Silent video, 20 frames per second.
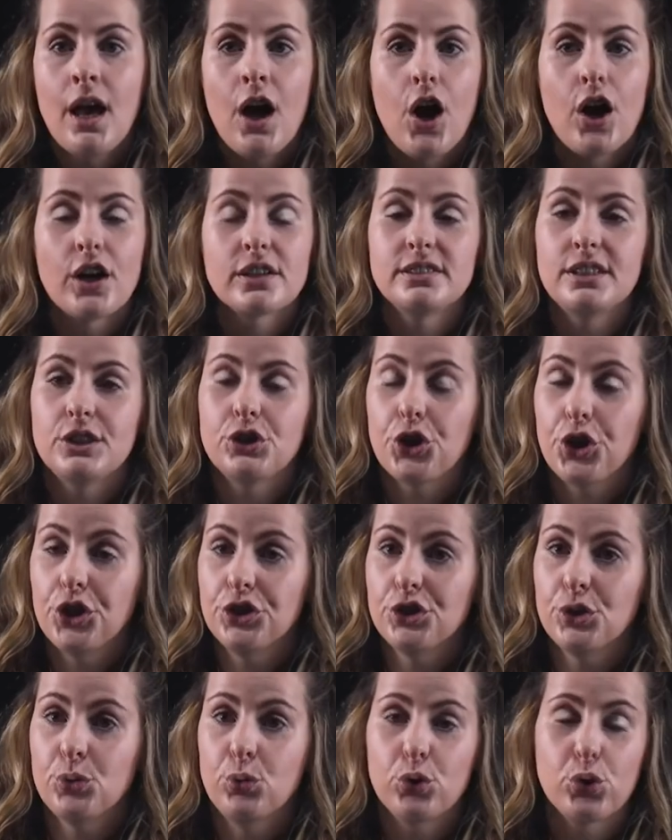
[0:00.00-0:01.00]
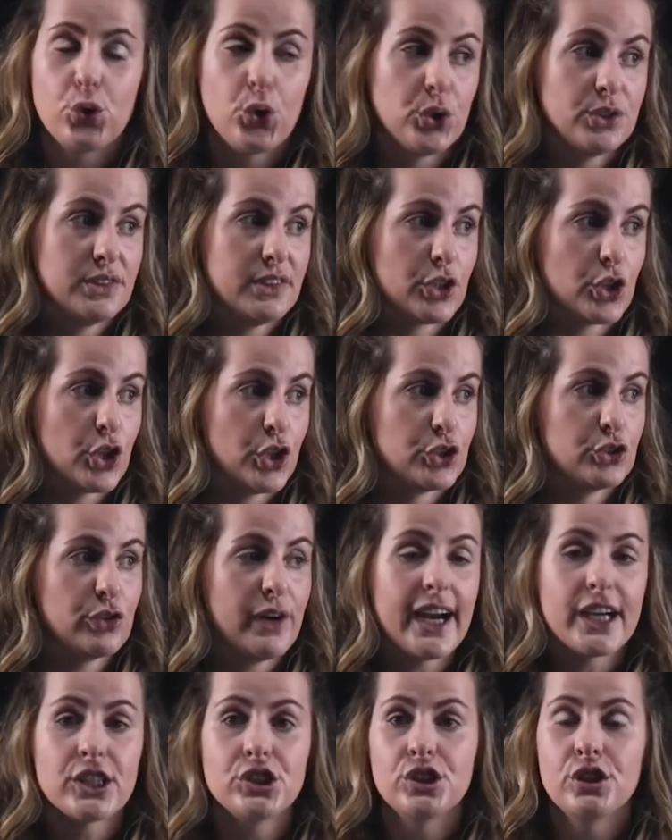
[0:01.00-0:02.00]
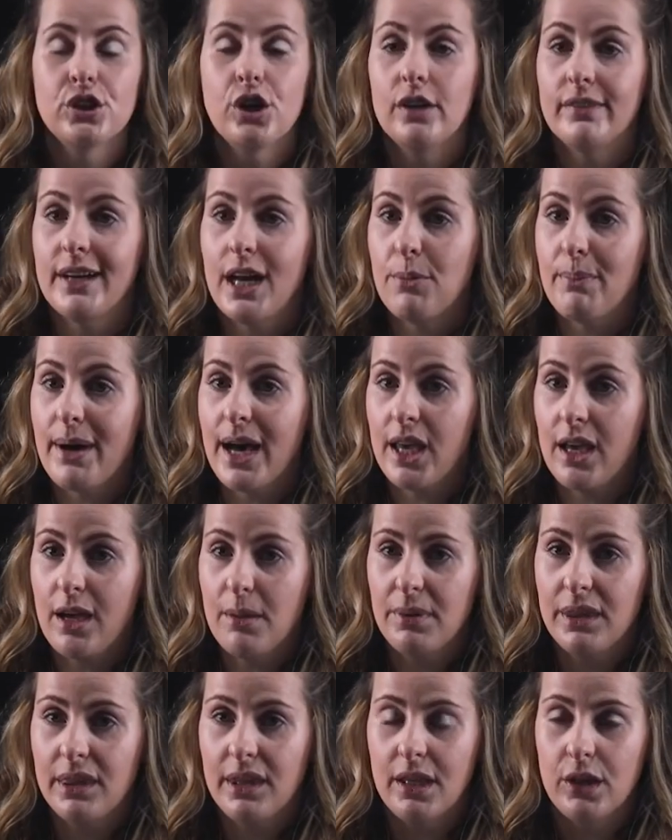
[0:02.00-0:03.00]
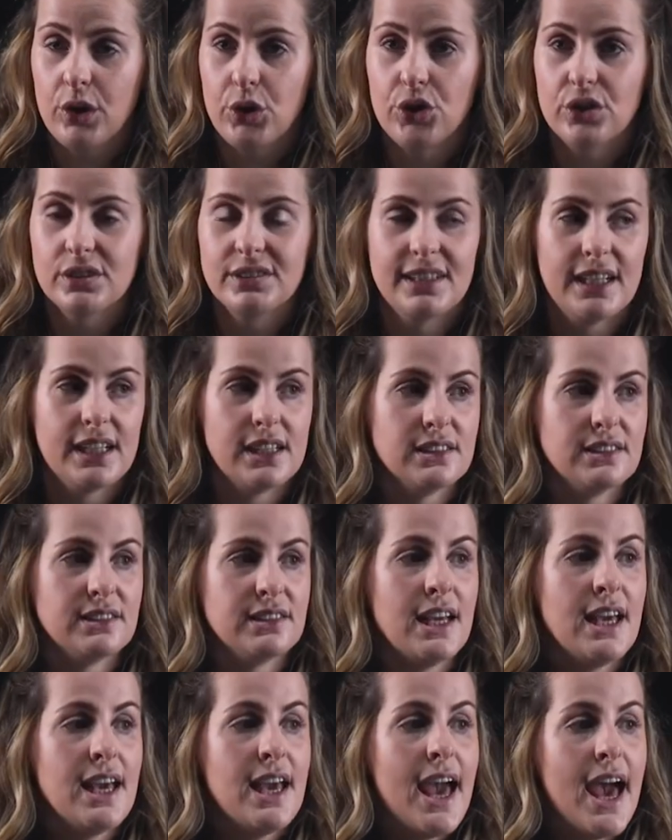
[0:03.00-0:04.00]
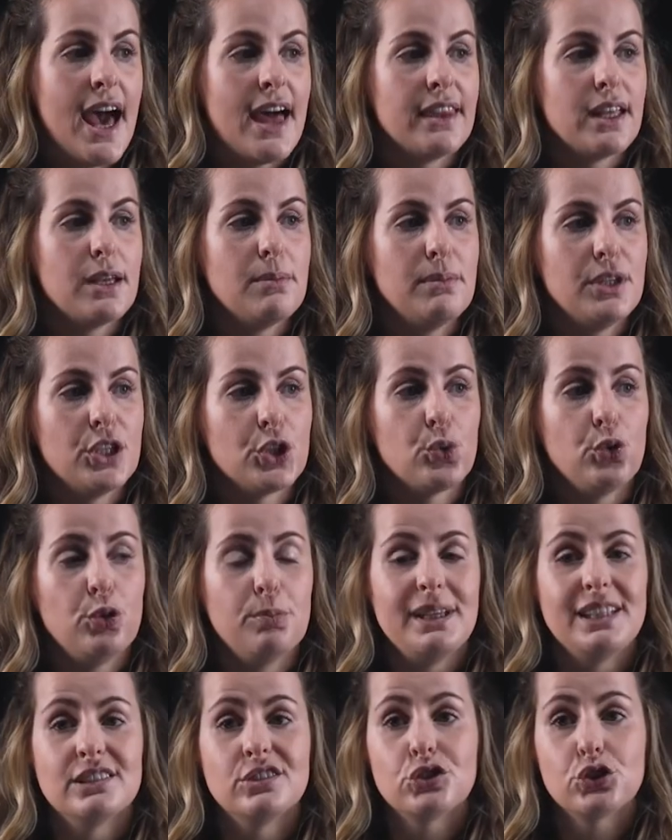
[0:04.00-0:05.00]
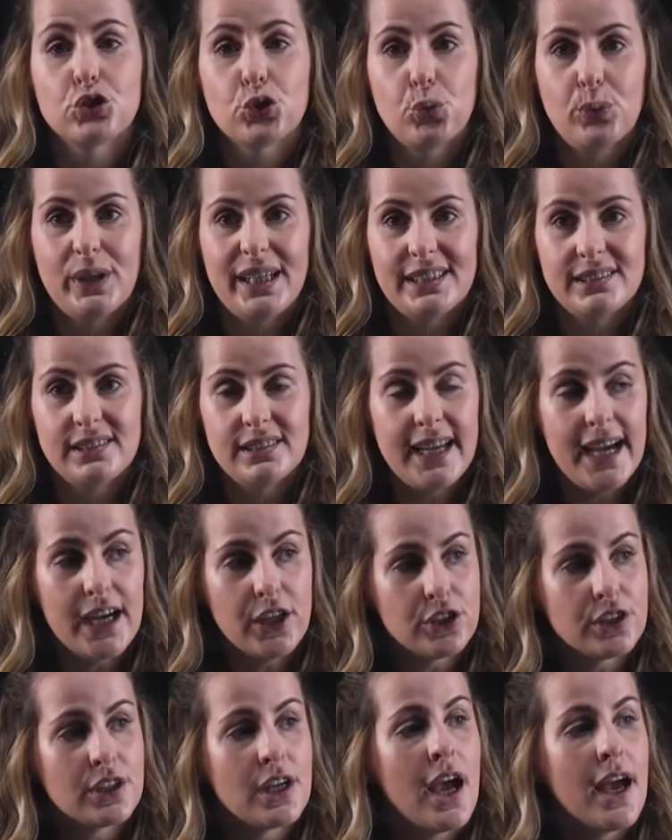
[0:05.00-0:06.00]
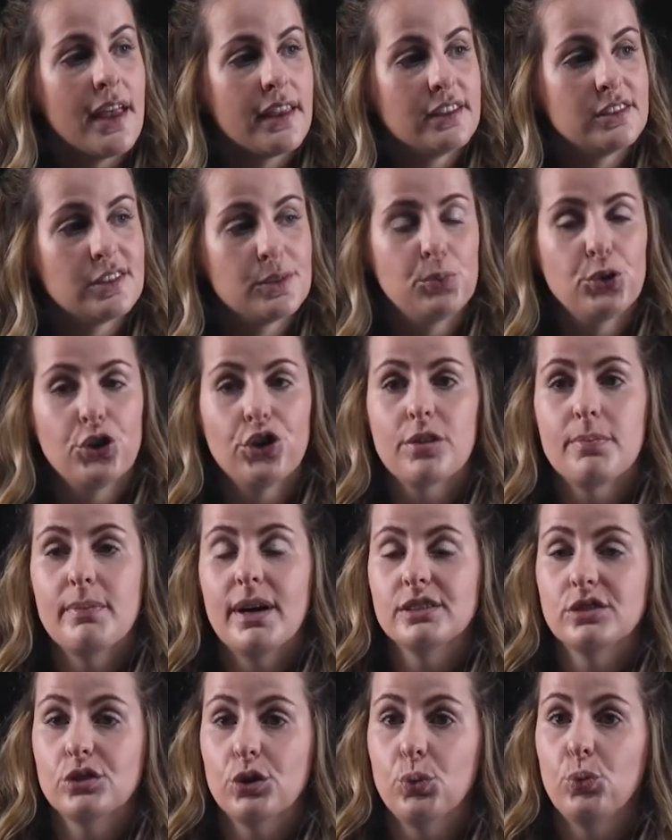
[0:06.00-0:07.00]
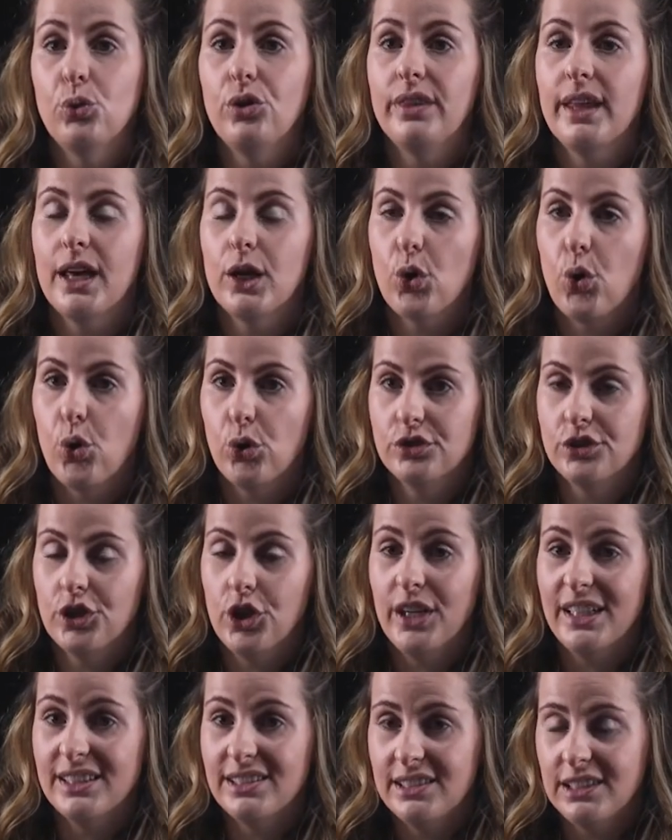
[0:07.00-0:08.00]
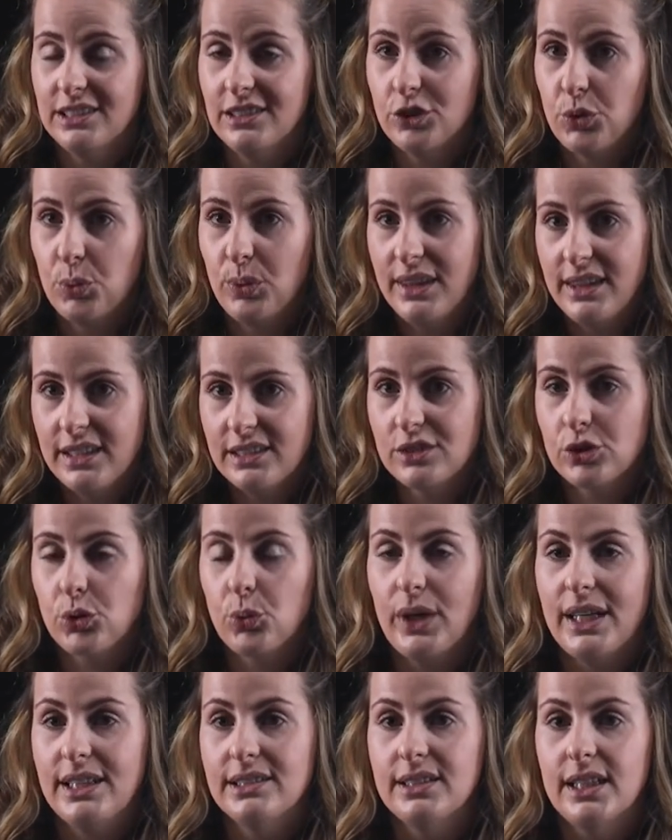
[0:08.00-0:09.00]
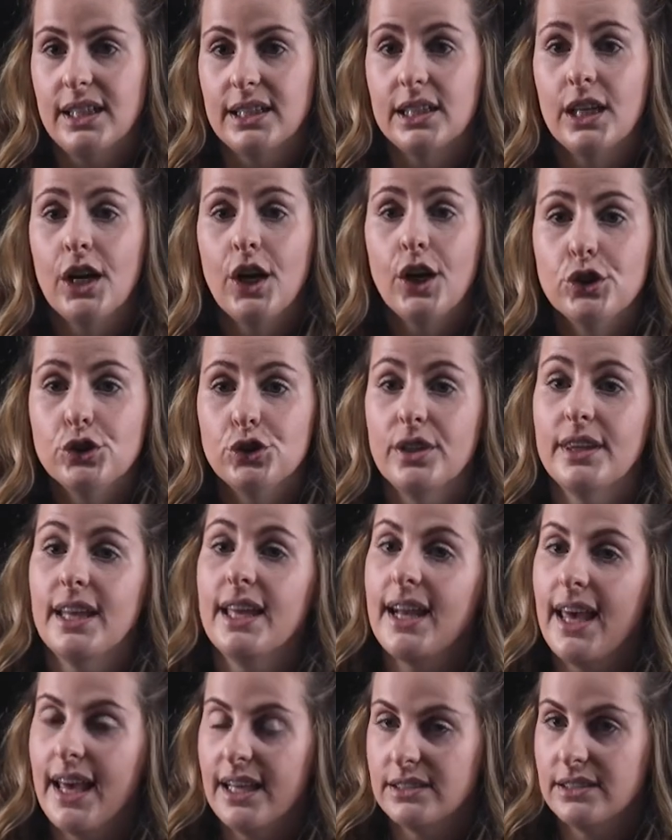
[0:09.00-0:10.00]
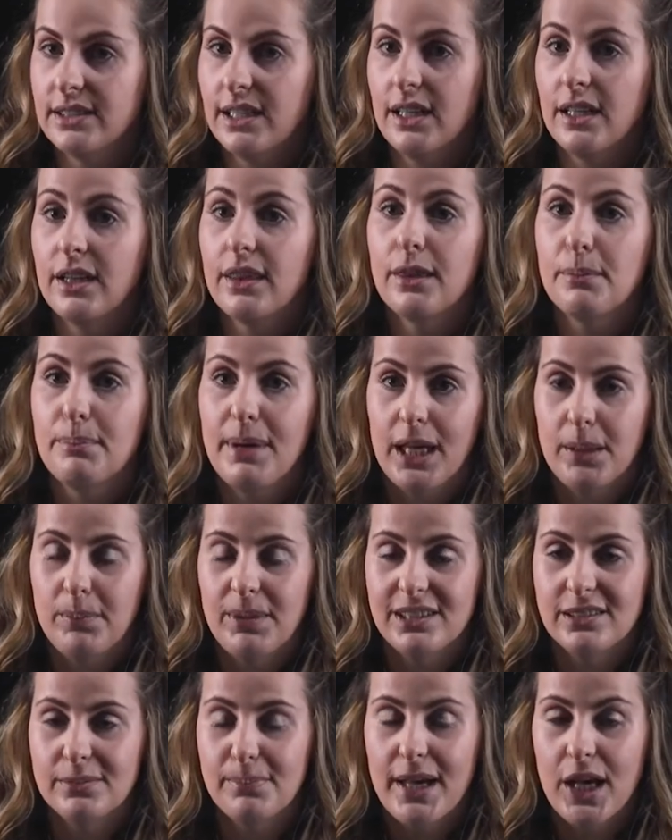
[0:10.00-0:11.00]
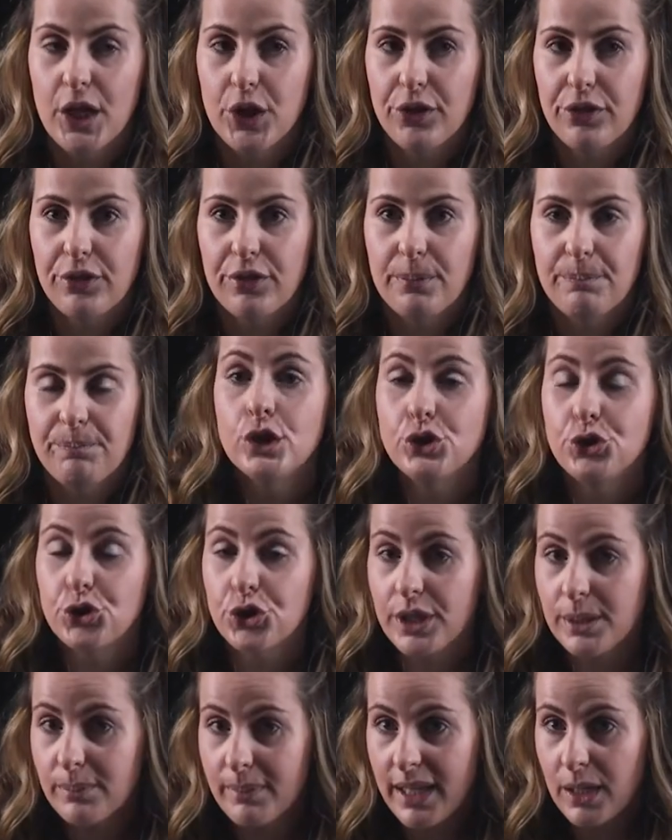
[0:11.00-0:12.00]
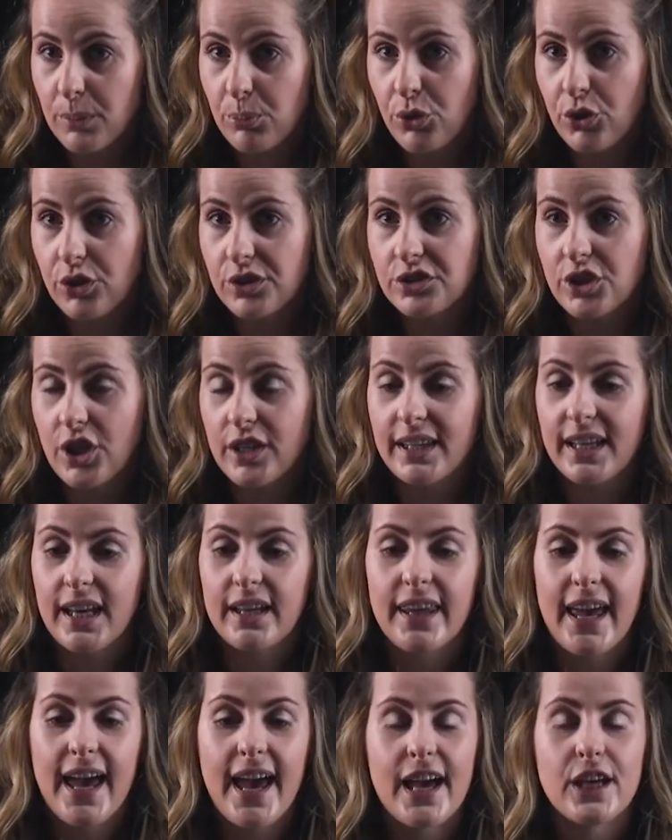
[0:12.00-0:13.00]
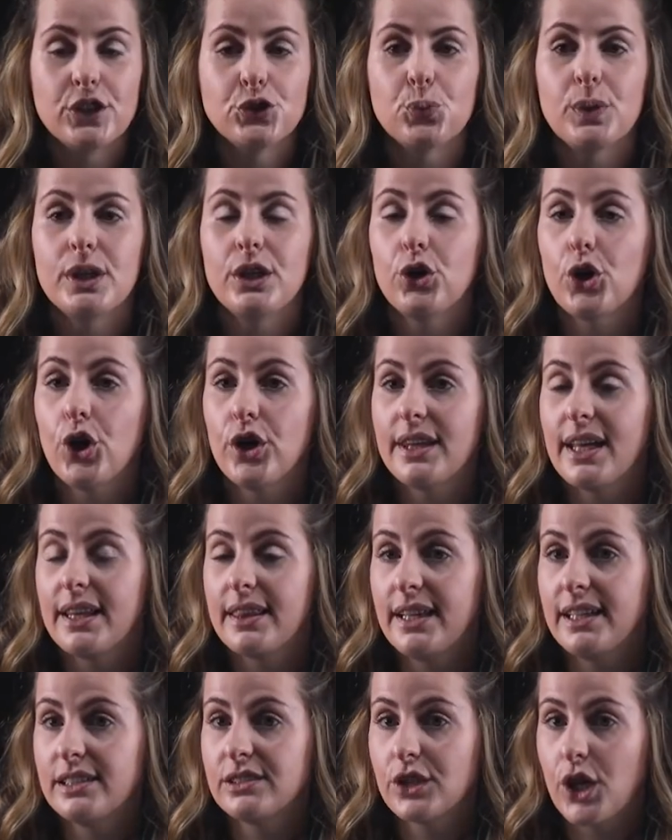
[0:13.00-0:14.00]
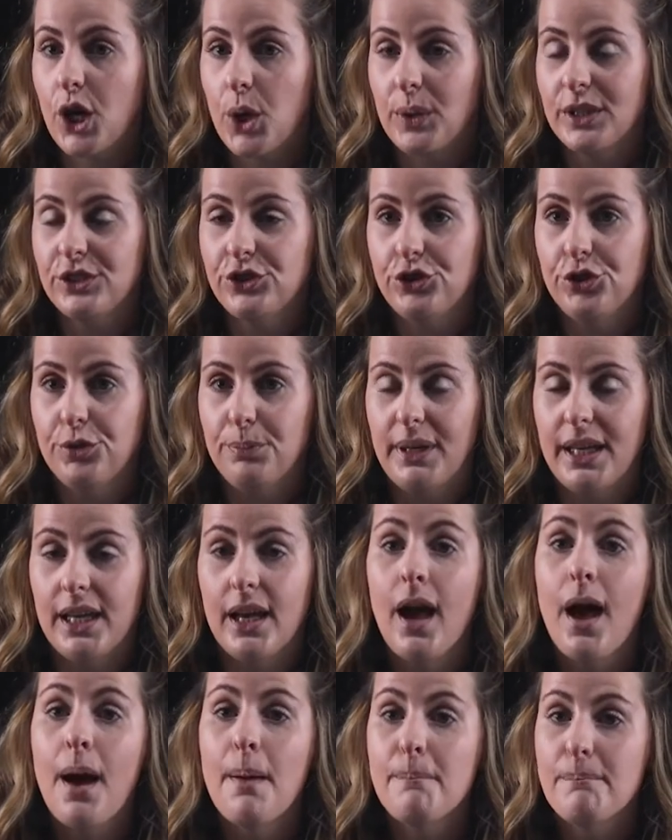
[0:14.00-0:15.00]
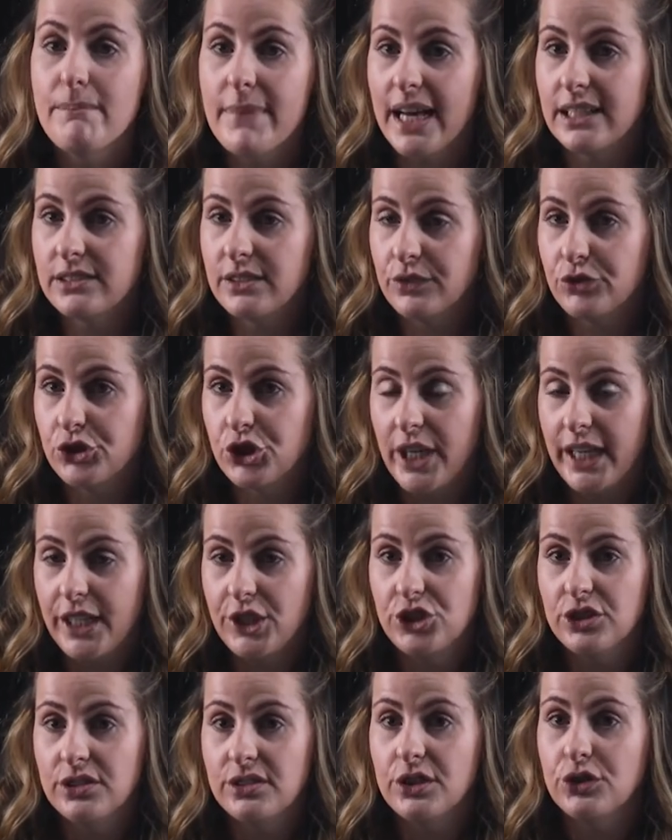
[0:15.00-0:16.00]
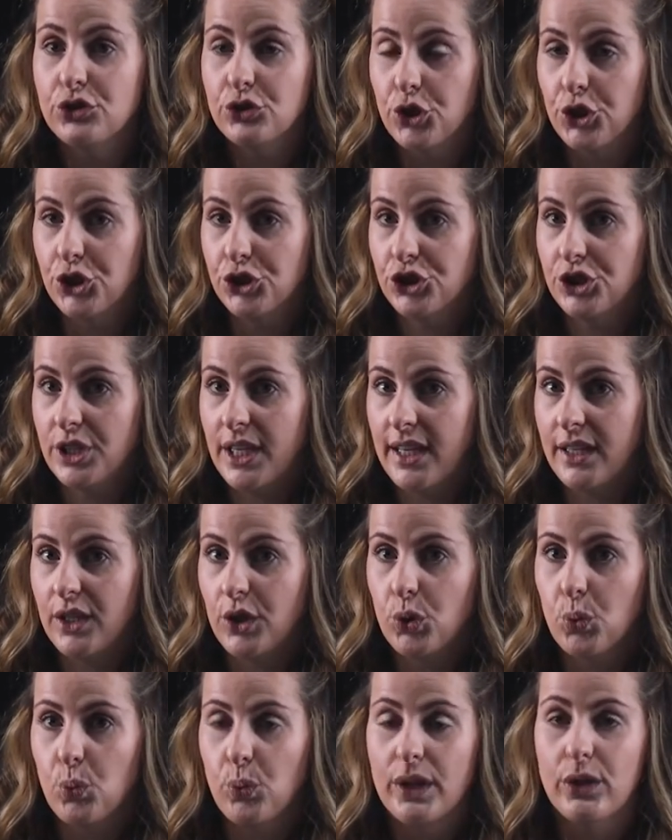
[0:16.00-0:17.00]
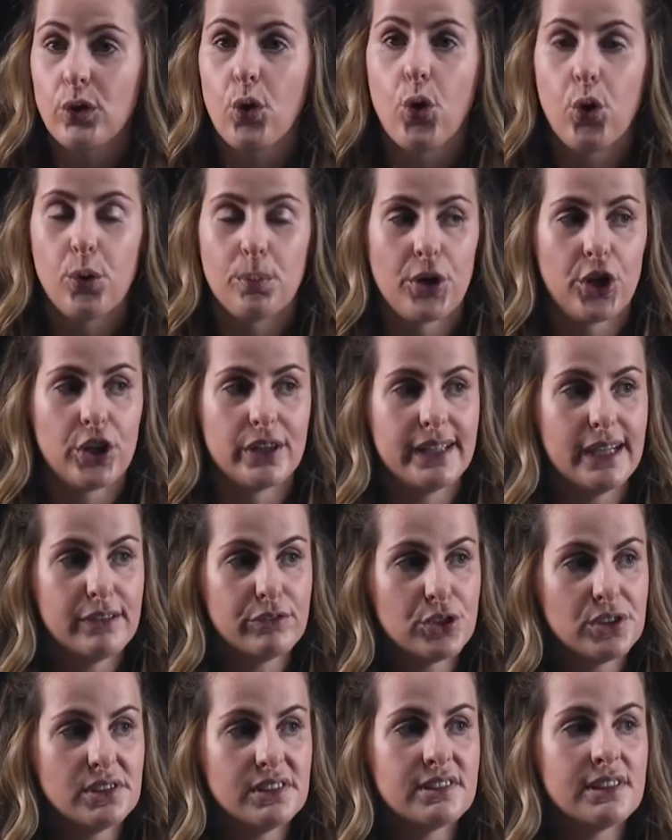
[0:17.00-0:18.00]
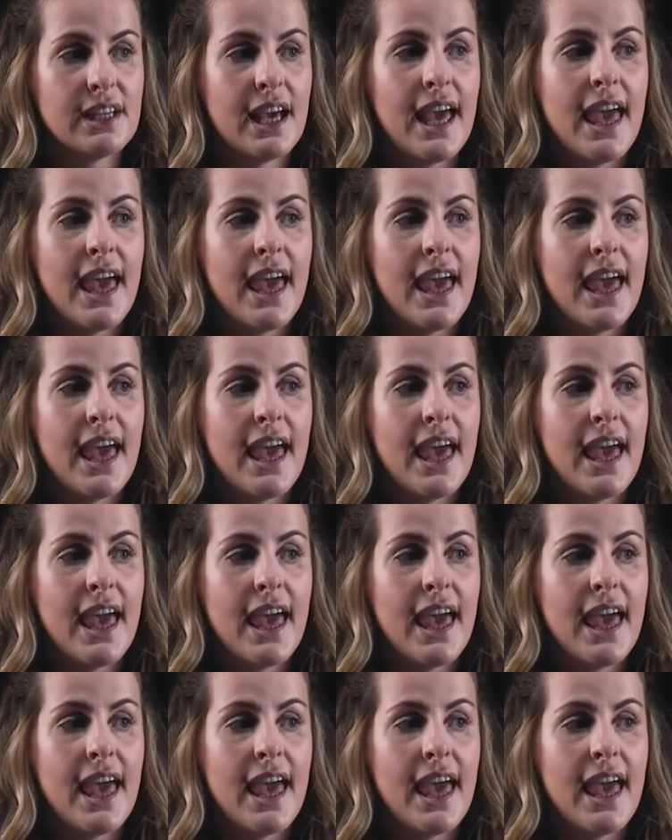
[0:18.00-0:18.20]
Oxytocin will cause the contraction of our myoepithelial cells, and then milk will be squeezed out. The smooth muscle will then also assist with the squeezing to then enter the baby's mouth. During menopause, on the other hand, we know that there's going to be massive changes associated with hormone levels,